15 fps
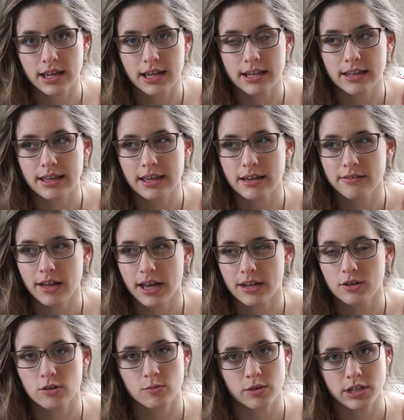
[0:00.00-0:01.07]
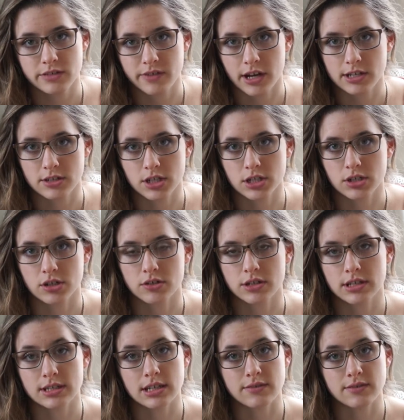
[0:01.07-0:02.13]
and they have had numerous foster children
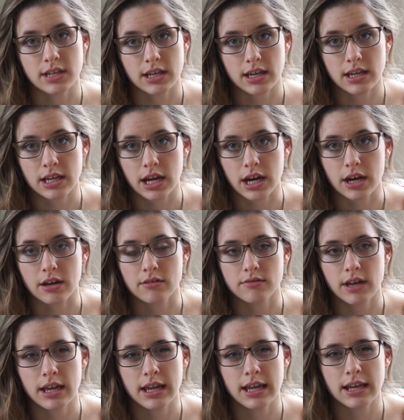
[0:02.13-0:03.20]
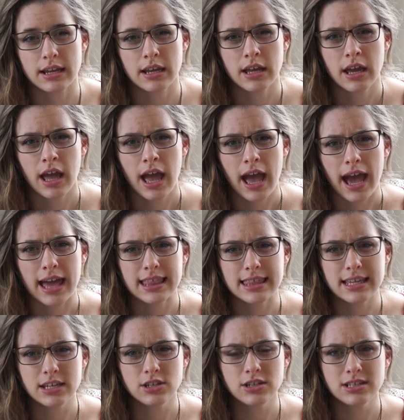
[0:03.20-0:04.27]
that they've taken care of, and I
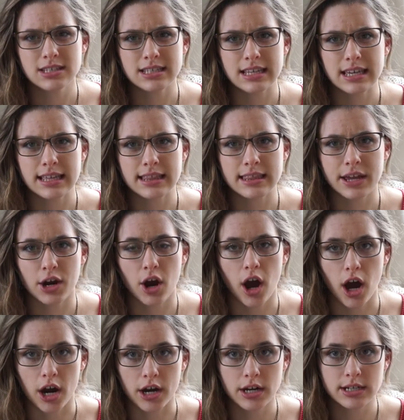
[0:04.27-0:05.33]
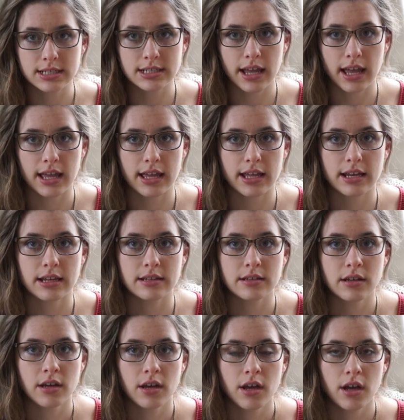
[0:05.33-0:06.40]
think just seeing their heart and
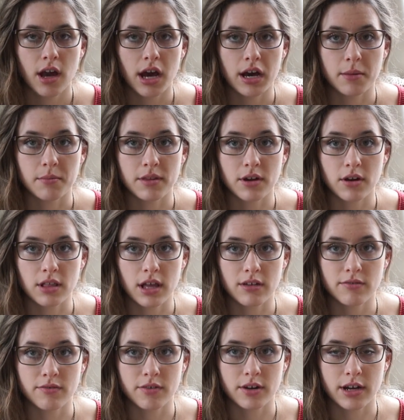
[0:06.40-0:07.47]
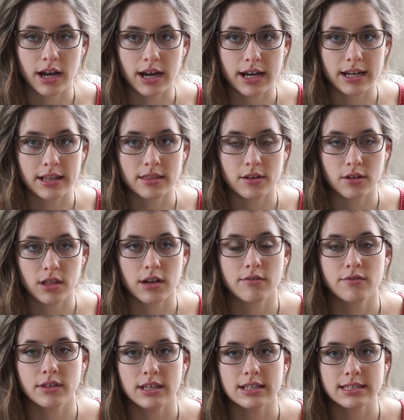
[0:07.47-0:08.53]
their love for God and their love
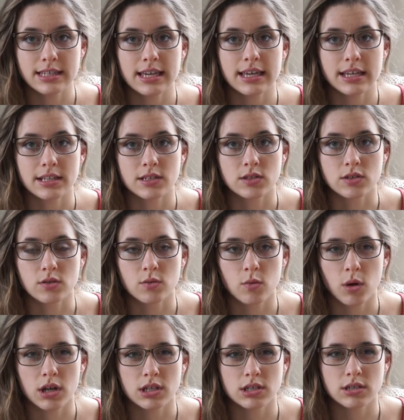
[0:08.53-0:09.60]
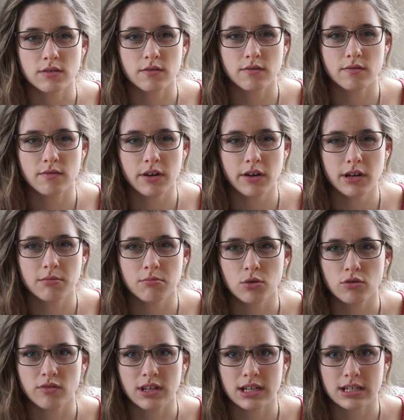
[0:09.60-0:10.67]
for these kids was very
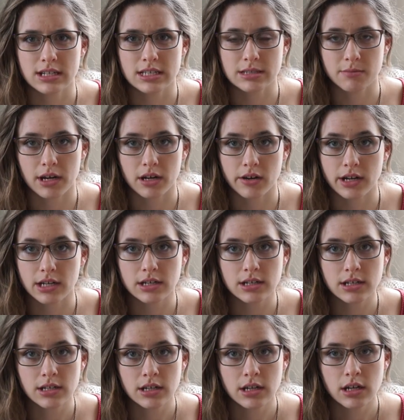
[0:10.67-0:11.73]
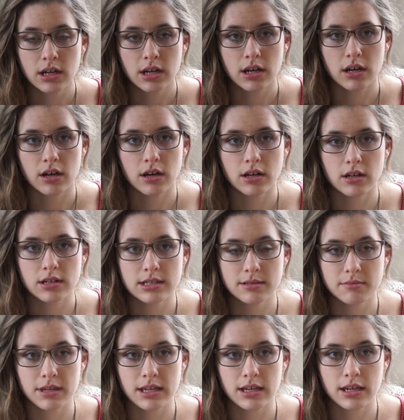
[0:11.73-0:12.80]
moving and inspiring to
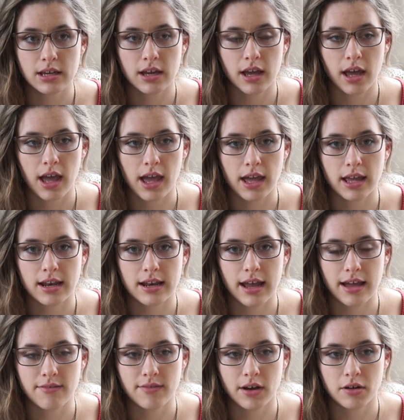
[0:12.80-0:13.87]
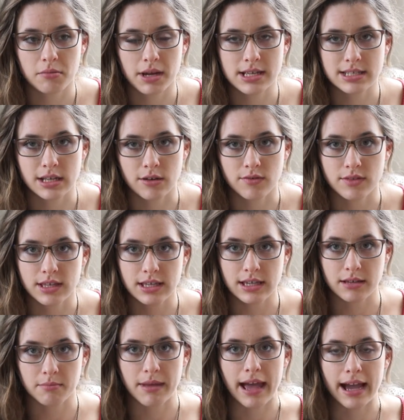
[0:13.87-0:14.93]
me, and I found myself
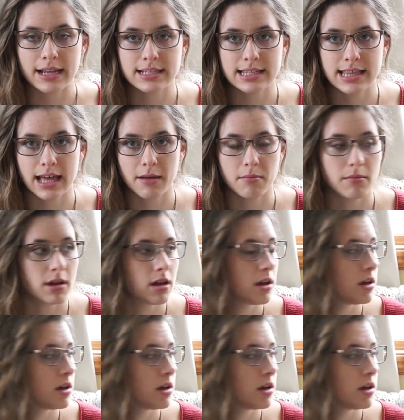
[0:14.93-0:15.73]
thinking back to them.